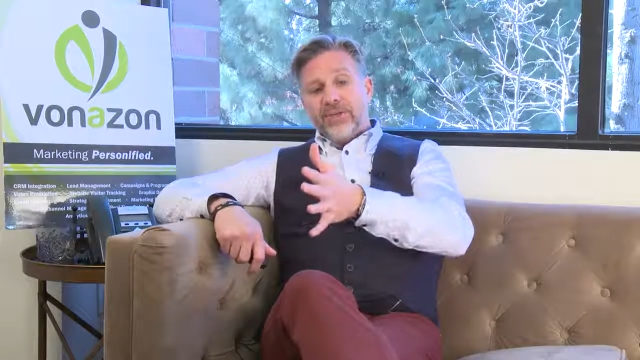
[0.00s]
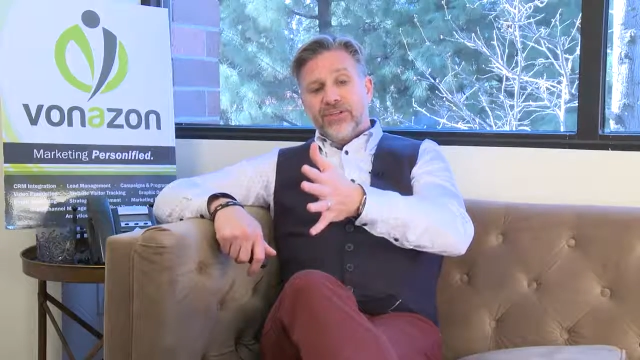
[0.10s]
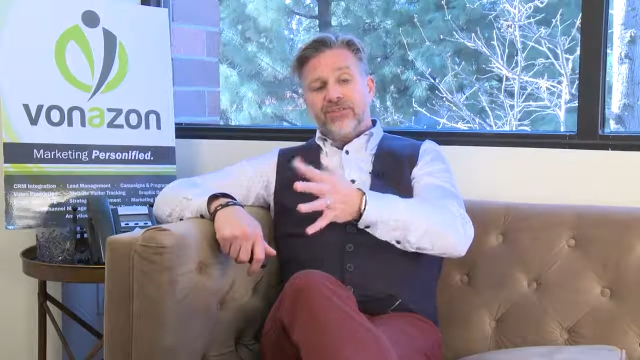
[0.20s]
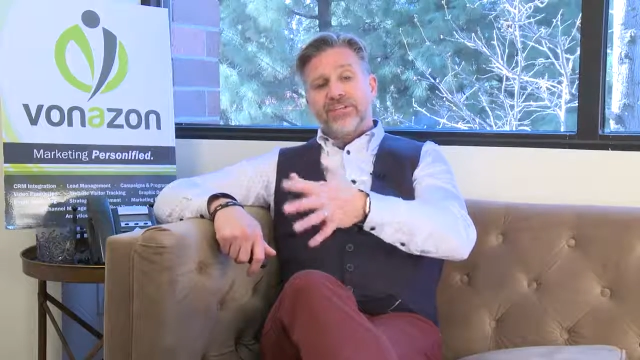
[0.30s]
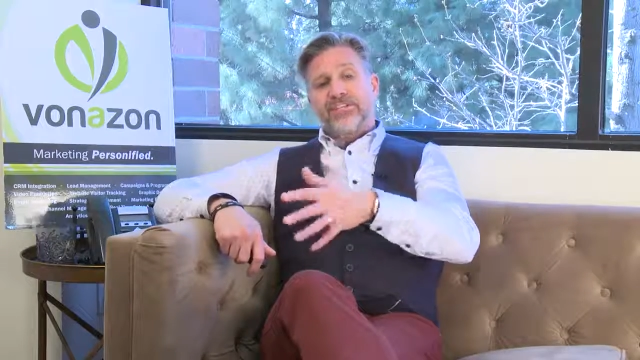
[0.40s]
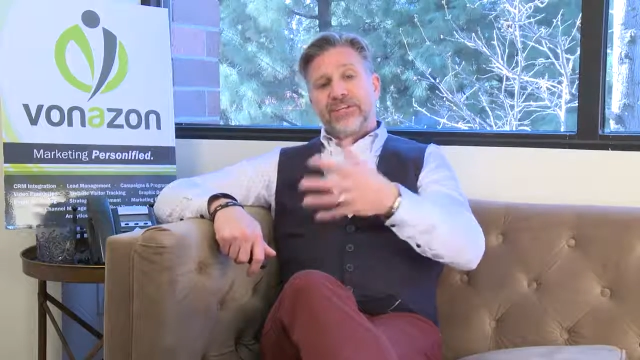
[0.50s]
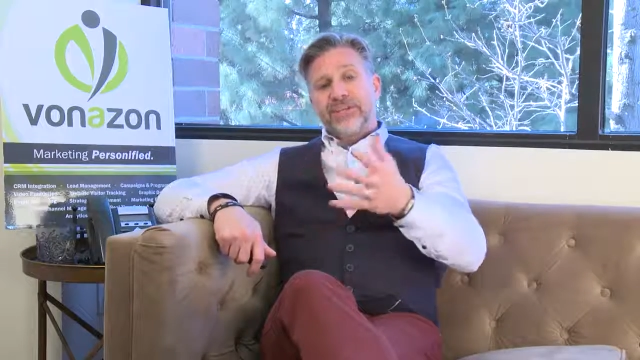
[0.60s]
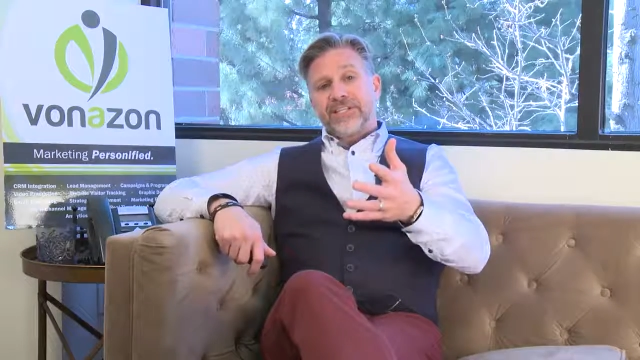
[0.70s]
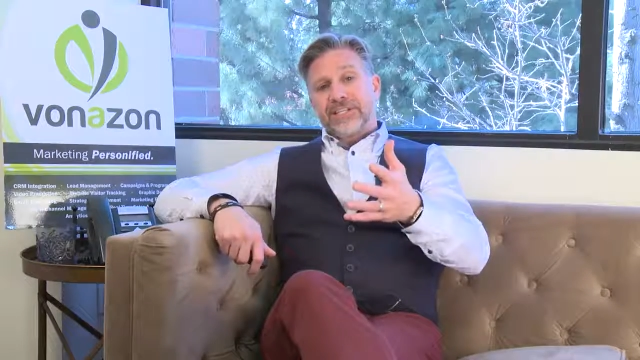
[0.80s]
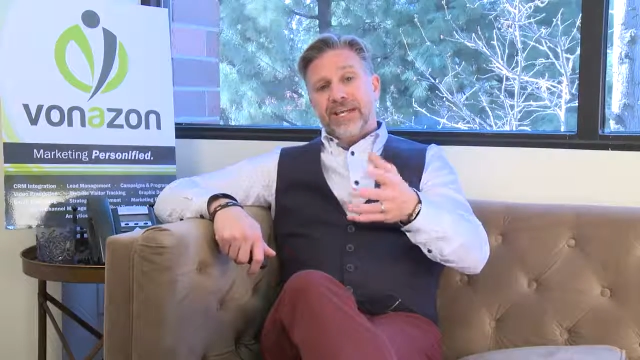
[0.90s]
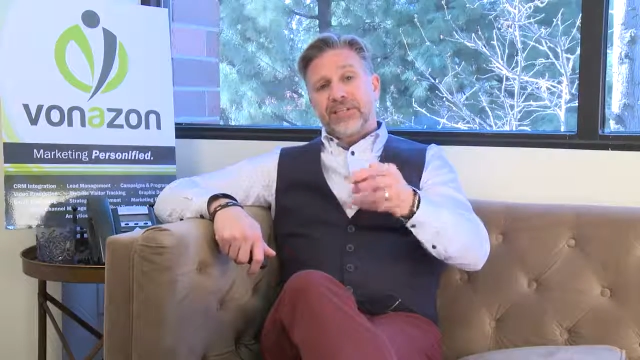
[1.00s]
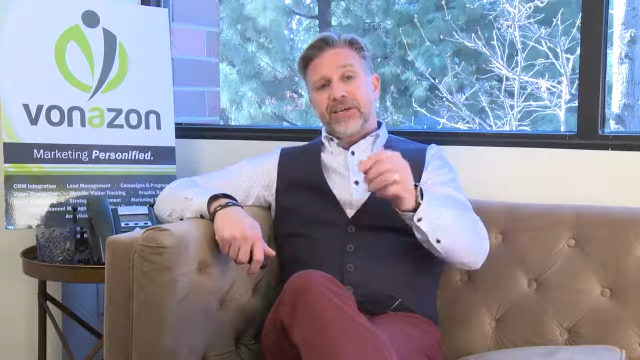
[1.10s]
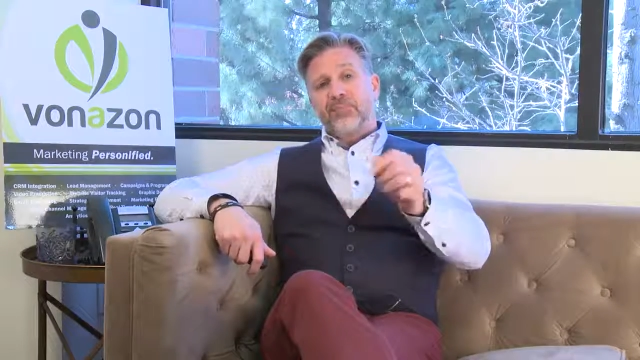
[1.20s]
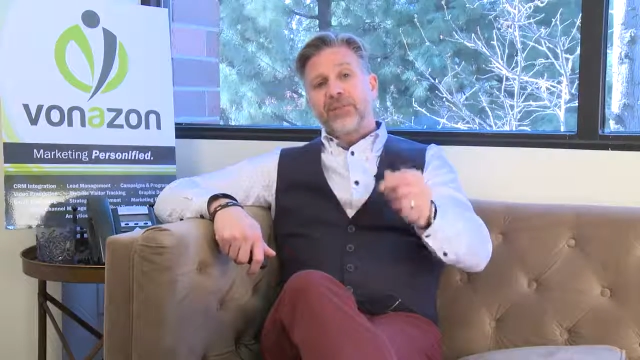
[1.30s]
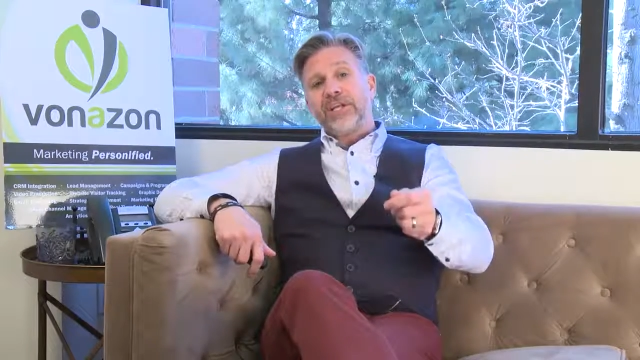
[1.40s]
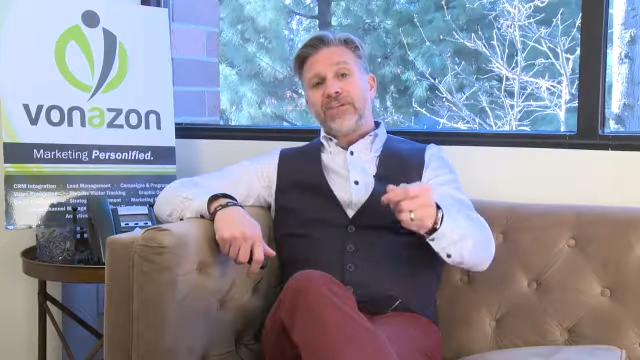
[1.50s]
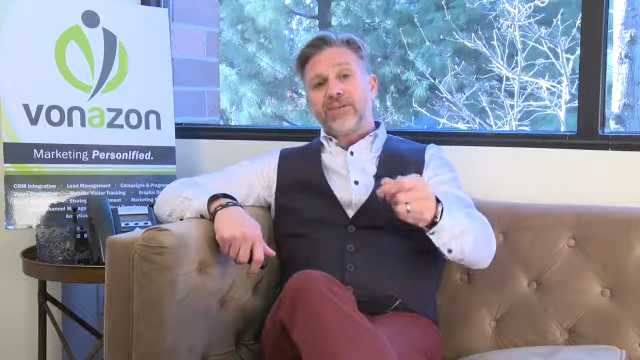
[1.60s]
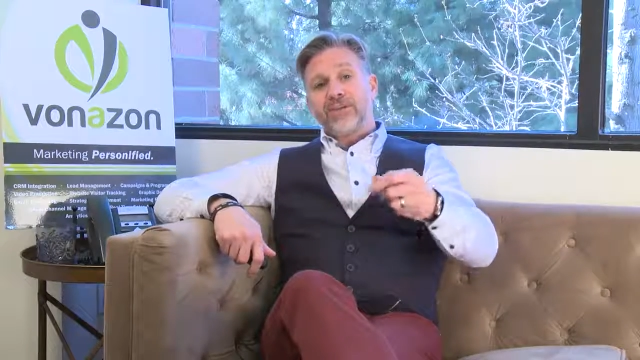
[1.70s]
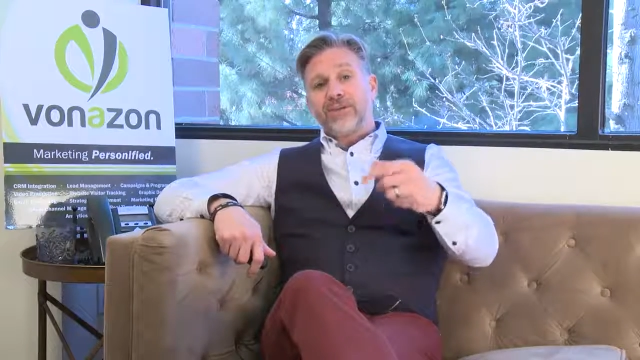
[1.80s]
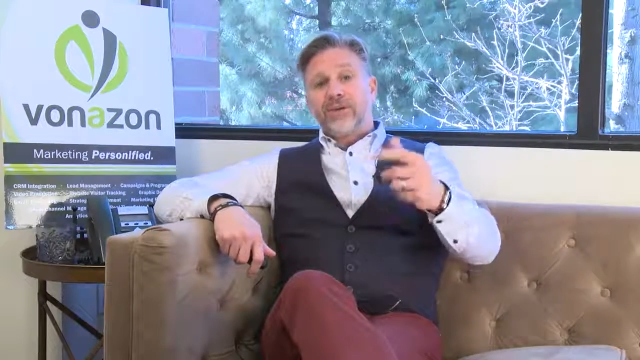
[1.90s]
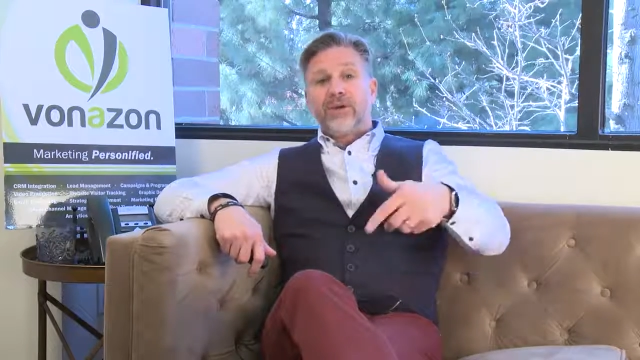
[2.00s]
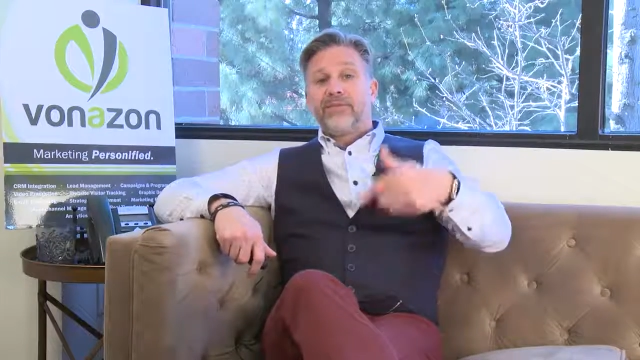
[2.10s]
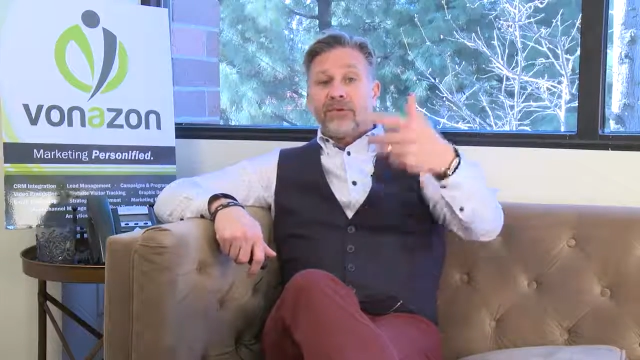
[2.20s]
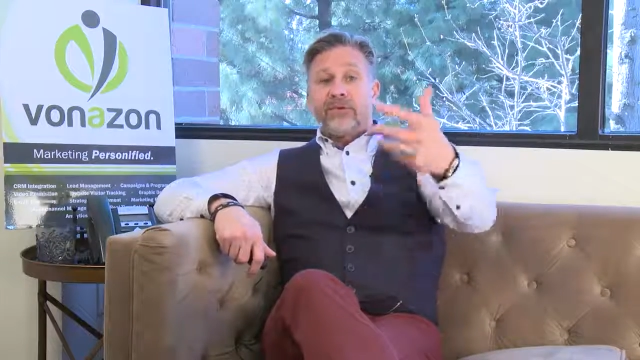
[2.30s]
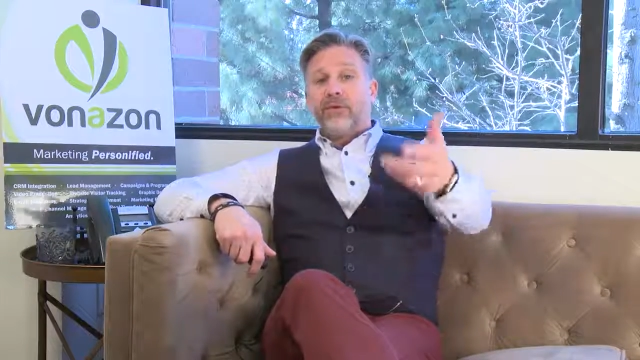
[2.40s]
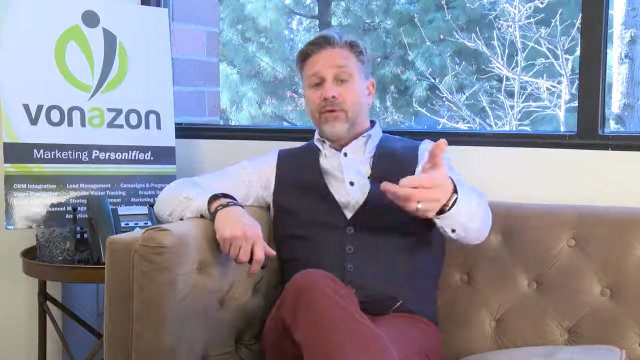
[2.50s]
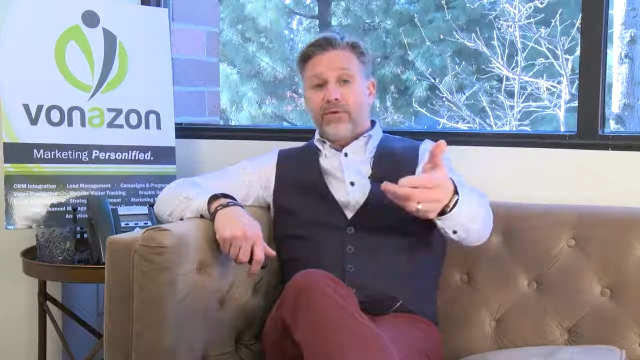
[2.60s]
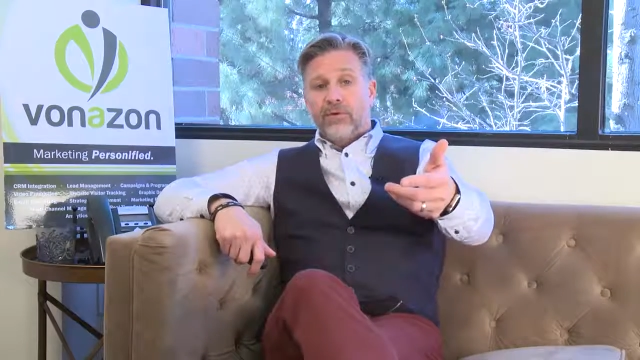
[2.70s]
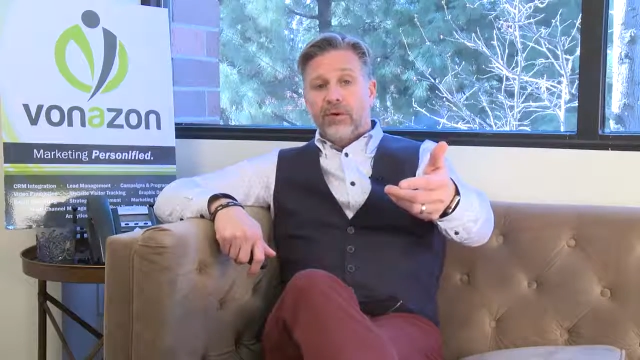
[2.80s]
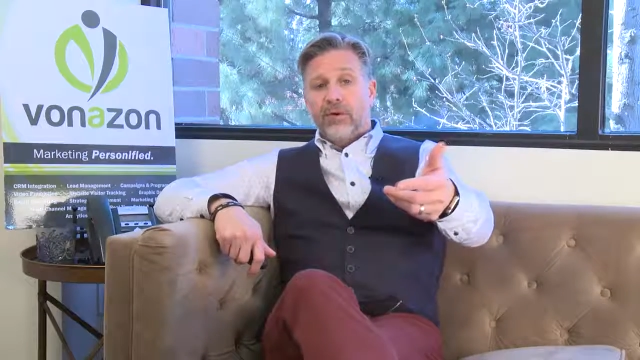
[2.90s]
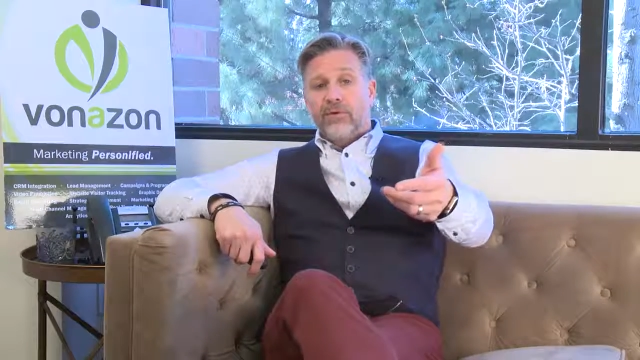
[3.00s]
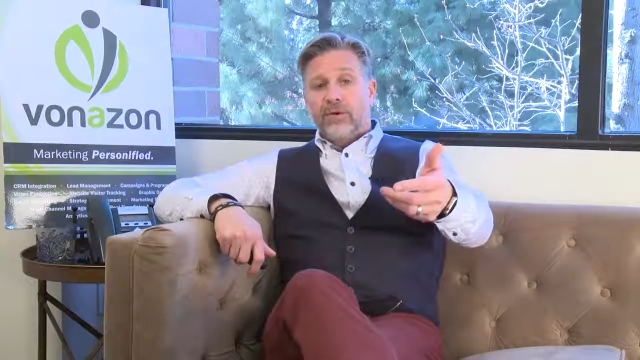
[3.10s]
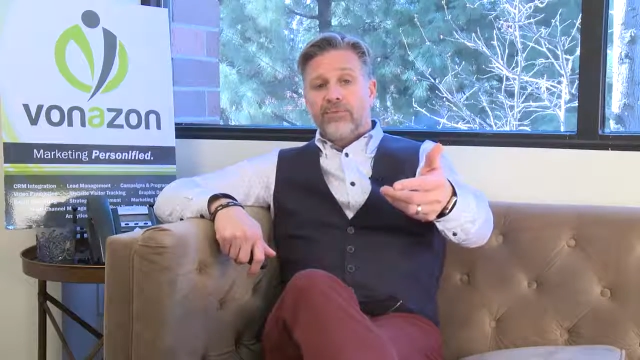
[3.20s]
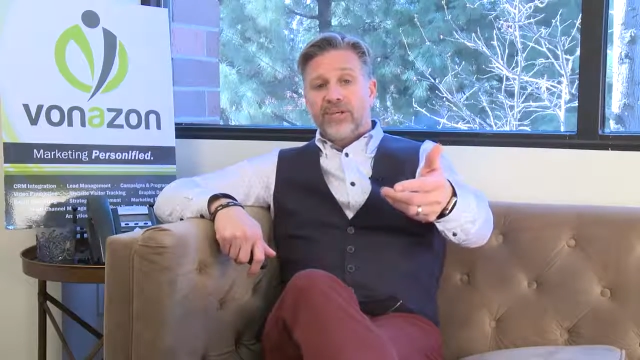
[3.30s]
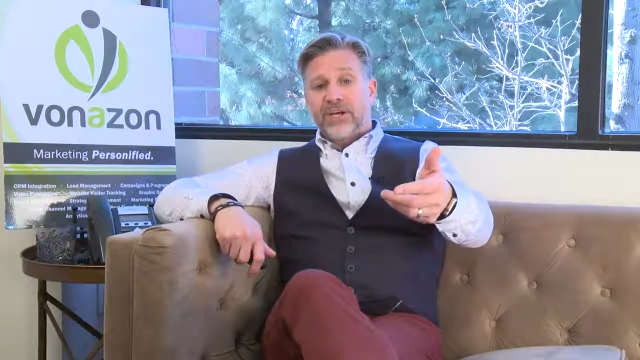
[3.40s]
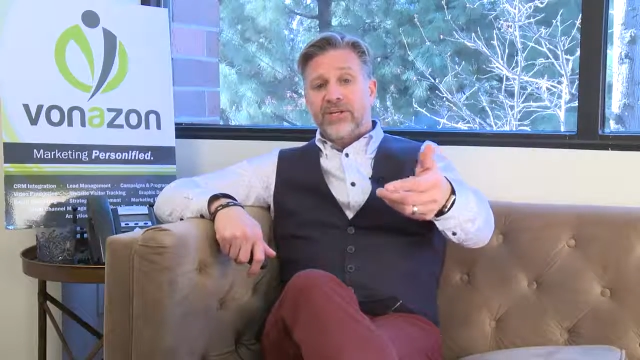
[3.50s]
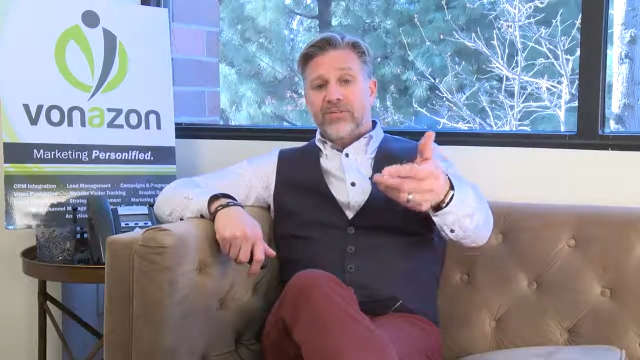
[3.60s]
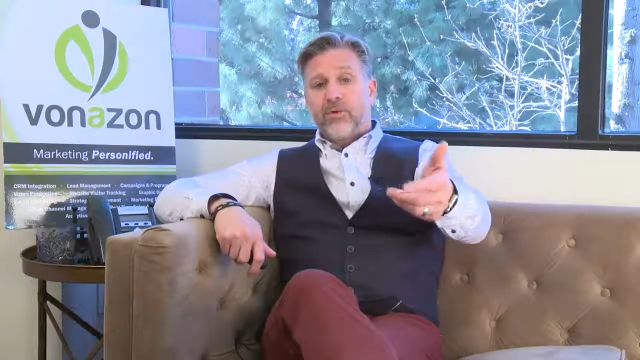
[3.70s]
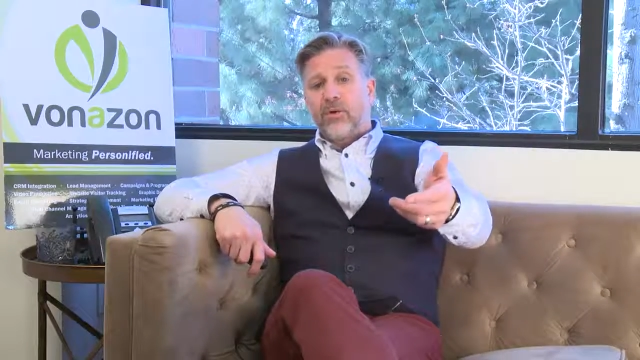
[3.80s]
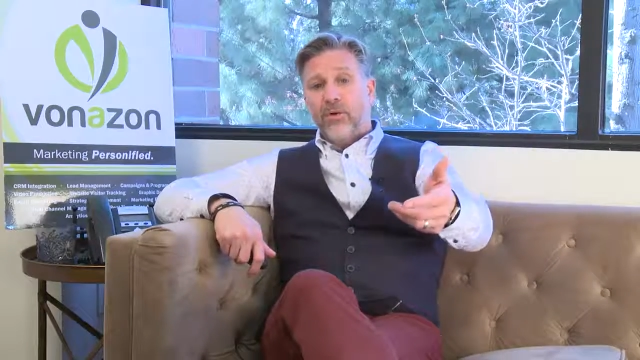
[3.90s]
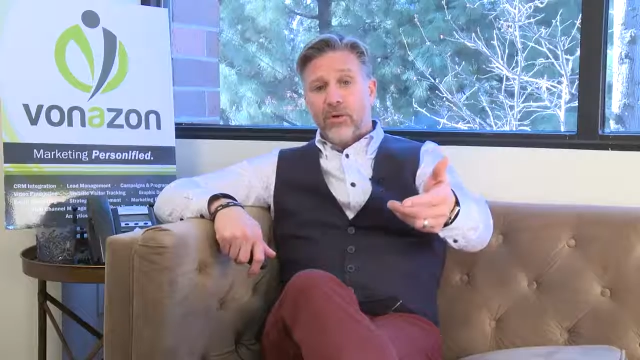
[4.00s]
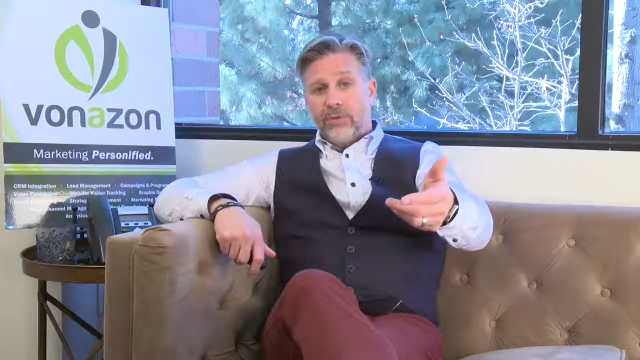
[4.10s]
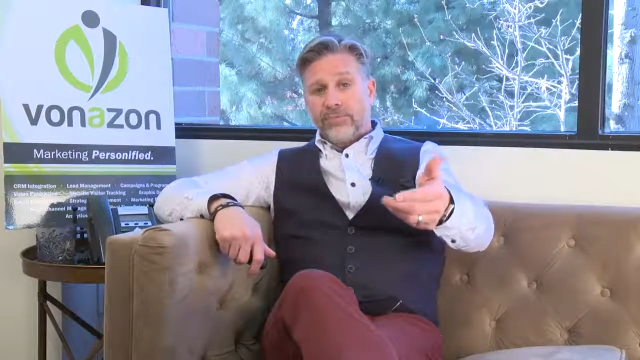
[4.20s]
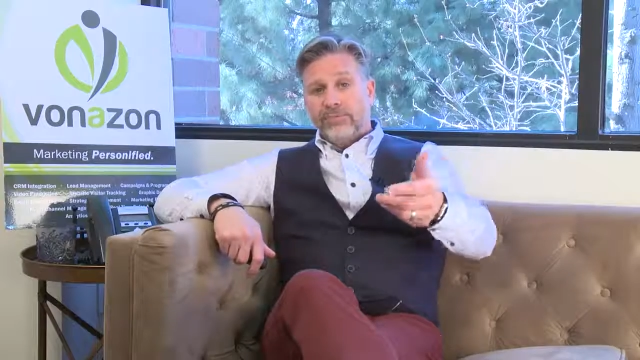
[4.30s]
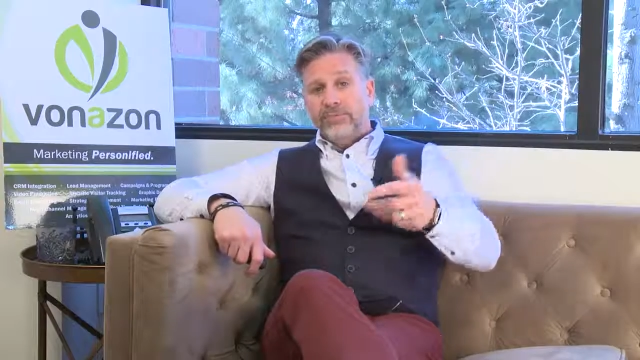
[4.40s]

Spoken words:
to facilitate the completion of your overall objective or goal.